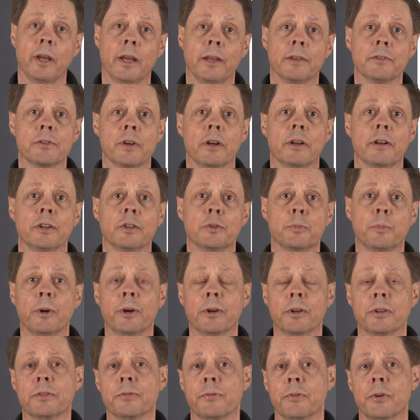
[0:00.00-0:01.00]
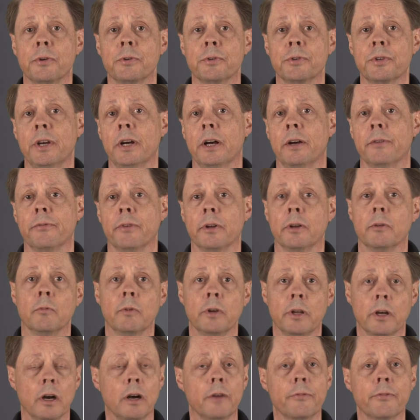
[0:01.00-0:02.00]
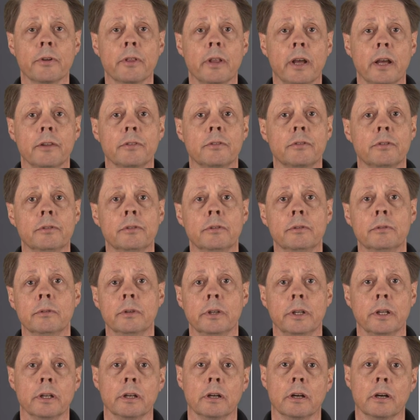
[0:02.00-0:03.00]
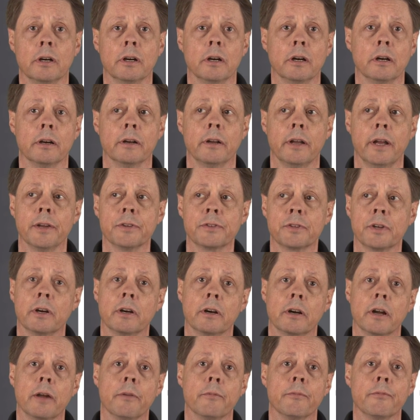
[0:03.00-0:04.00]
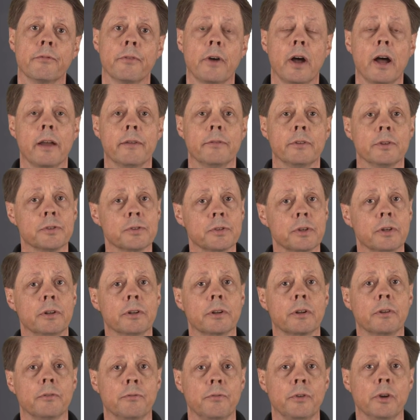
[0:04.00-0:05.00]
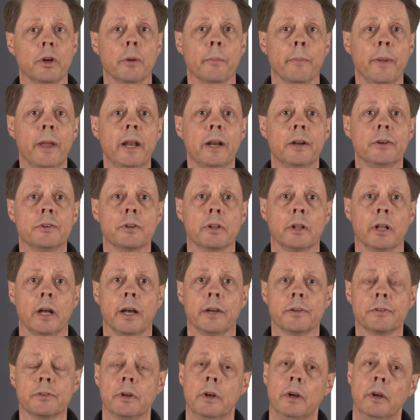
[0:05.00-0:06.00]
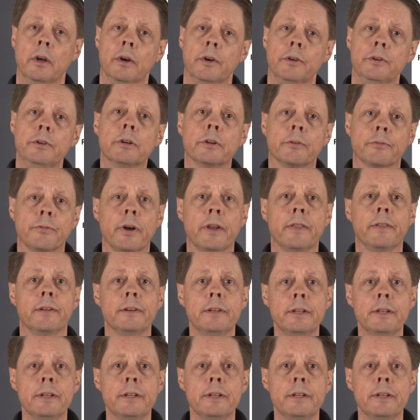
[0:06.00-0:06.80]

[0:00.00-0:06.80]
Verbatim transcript: hands-on experience for yourself, and we offer that to you in our SRM5 Install Configure Manage class. You can find the